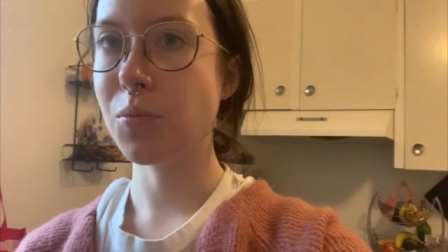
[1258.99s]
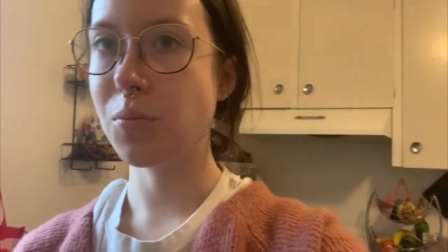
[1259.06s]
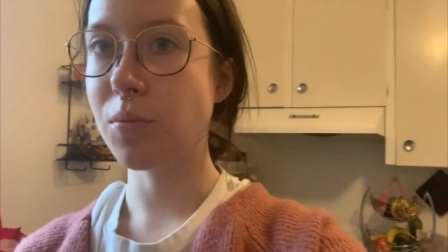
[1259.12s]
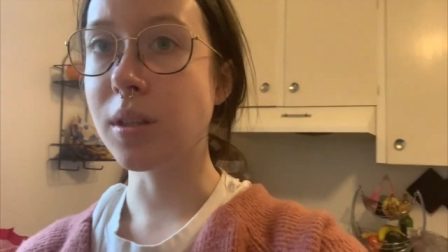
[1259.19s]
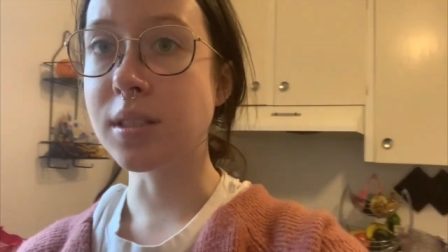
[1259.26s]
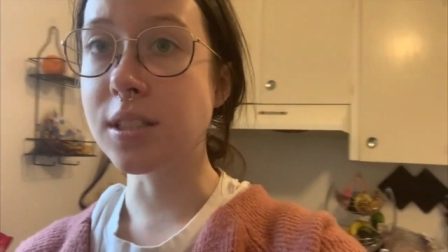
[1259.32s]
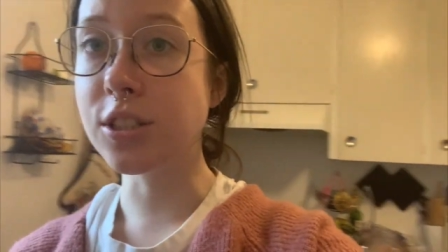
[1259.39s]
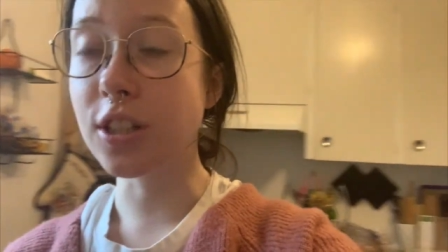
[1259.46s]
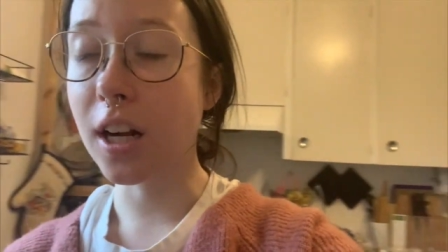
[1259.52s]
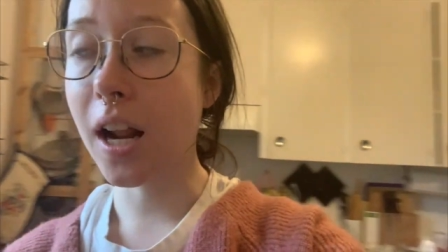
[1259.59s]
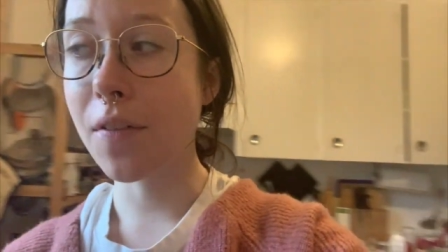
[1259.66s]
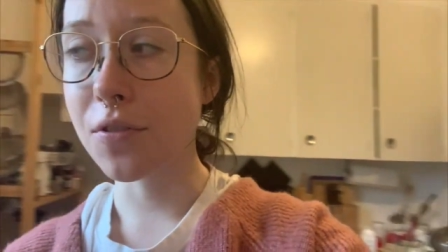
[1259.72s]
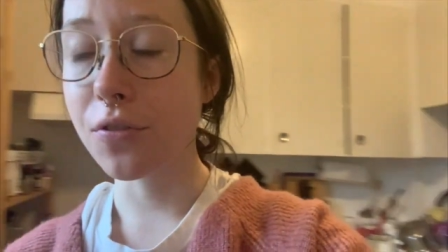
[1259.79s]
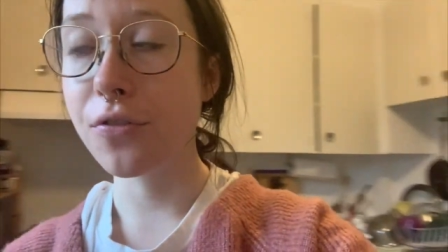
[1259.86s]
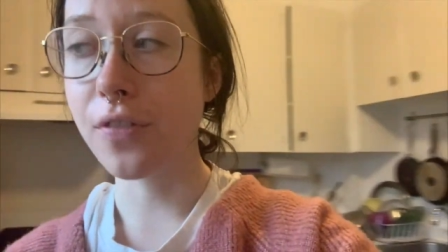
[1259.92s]
this, you're gonna
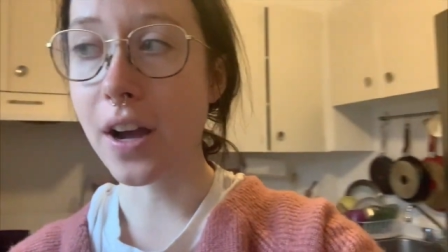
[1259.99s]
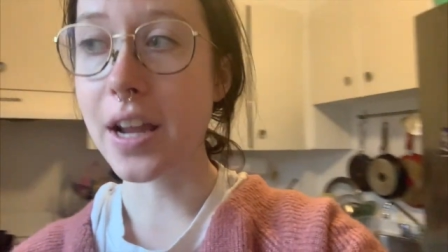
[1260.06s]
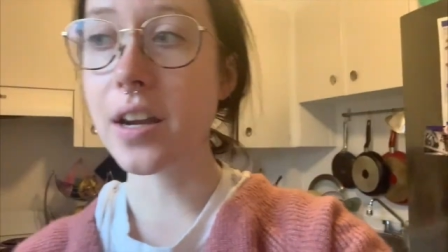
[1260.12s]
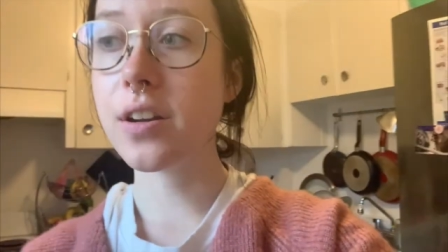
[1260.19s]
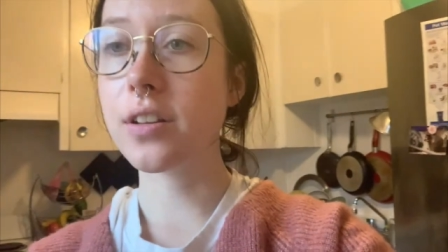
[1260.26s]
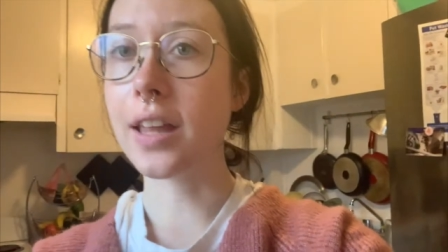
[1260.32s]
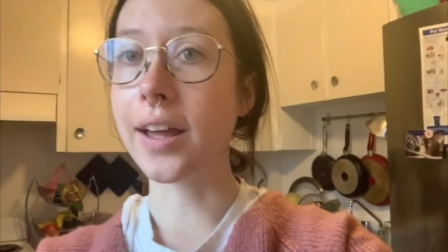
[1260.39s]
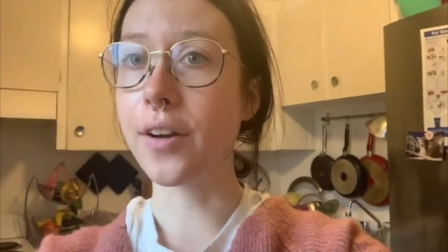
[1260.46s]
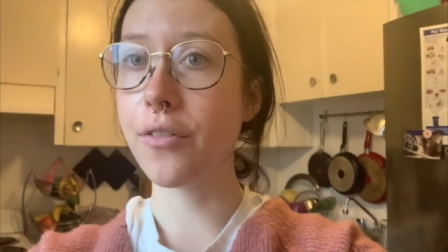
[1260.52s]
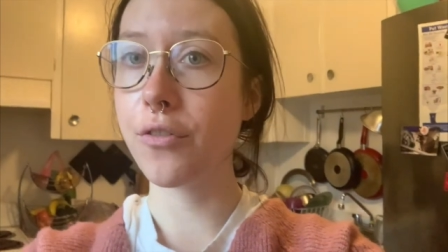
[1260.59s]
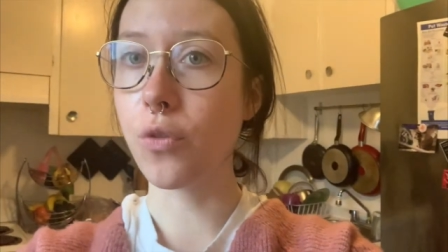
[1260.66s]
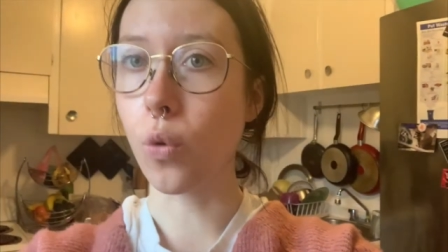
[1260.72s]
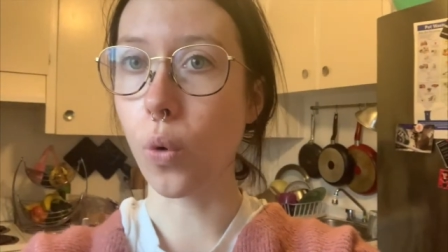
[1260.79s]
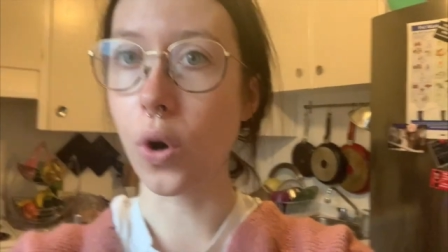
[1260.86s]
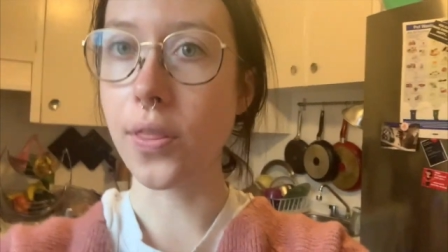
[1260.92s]
have to fight like
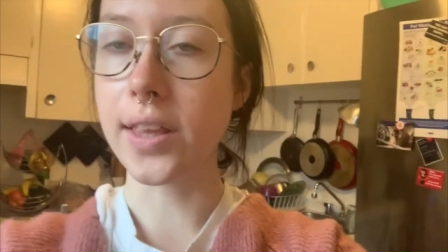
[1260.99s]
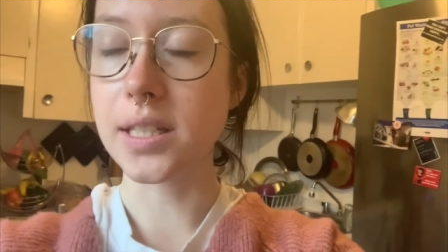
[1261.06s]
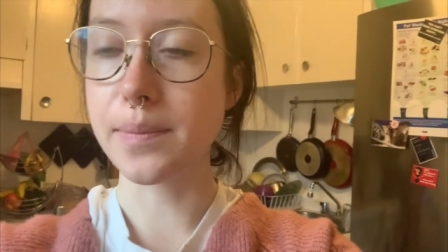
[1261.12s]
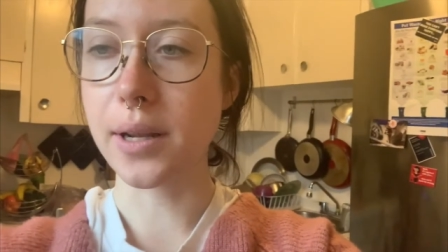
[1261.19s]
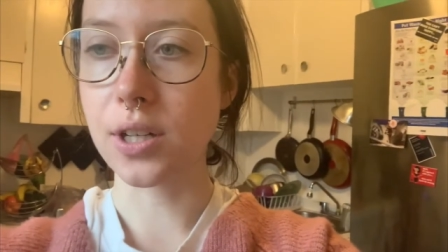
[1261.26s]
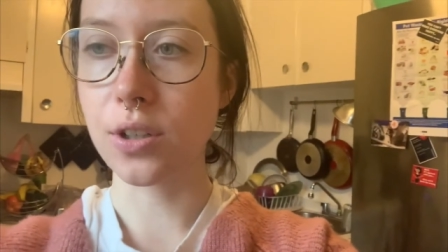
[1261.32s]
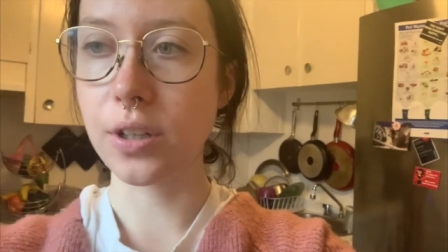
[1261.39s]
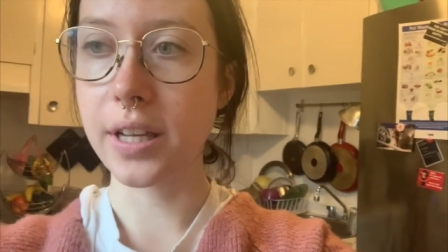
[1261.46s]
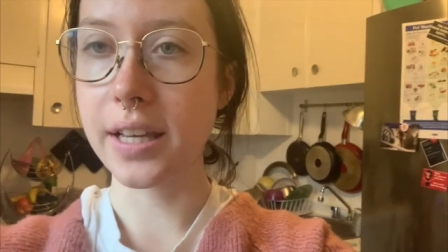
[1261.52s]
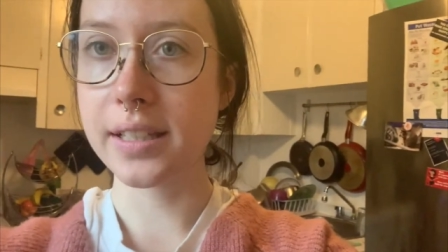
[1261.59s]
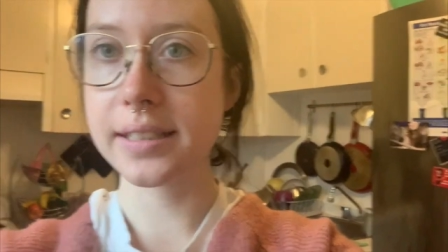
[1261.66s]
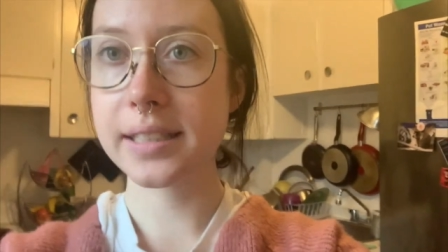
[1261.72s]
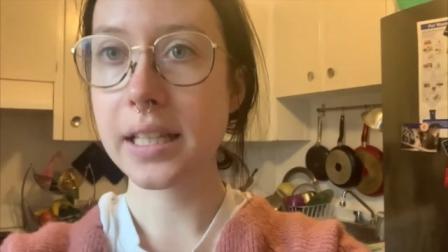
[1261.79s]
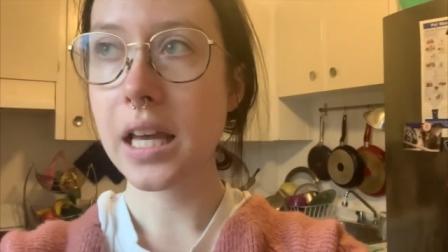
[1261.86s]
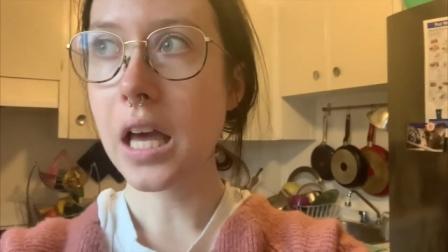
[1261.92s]
for this medical
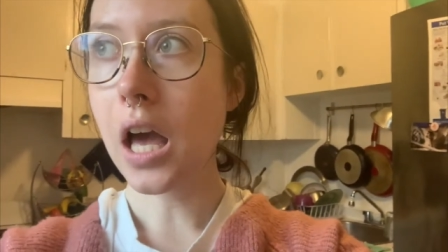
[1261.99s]
case.